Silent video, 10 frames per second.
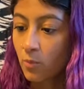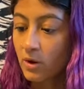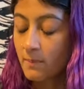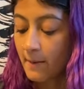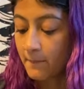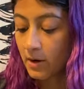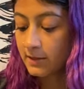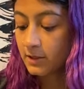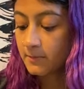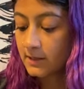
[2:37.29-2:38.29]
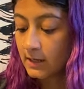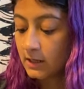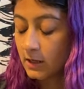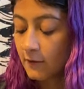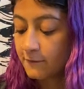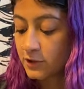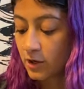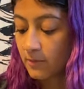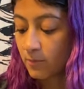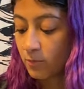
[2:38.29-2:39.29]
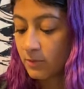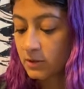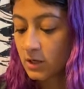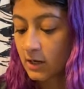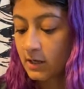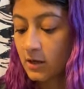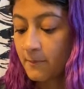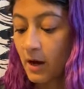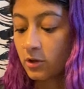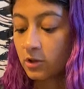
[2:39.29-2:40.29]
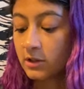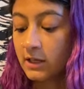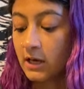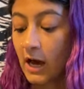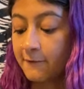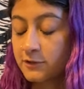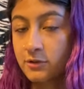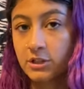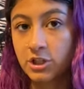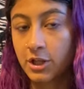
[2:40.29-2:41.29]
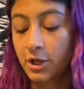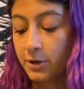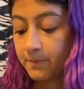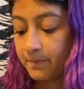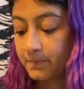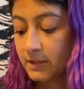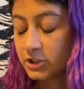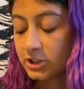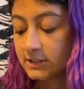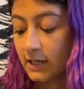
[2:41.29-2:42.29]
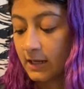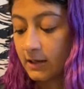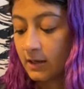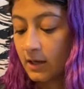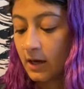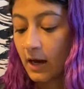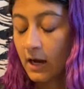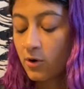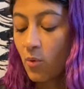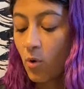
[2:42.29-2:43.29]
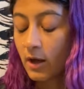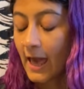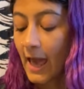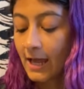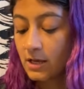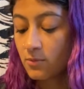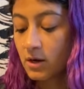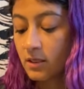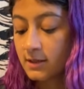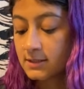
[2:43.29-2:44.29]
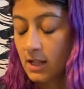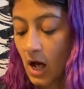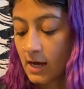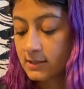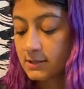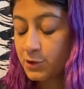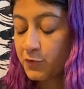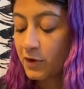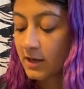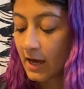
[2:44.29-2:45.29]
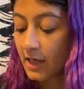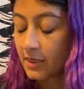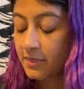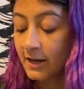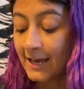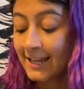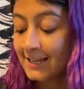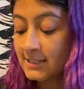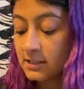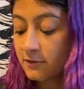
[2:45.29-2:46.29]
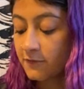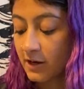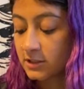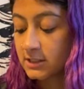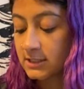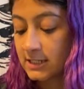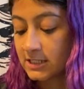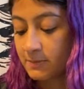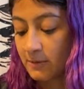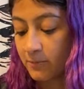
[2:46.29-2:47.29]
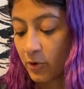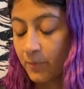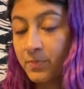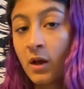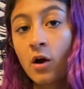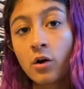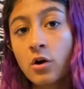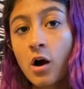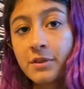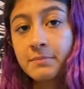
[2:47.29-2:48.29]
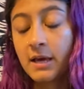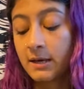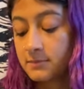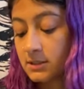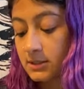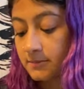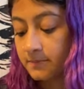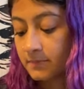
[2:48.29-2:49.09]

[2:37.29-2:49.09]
"Remember at the beginning of term, we were talking about looking after each other," she said. "I don't want anyone in this class to forget that it isn't fair to tease people or call them names.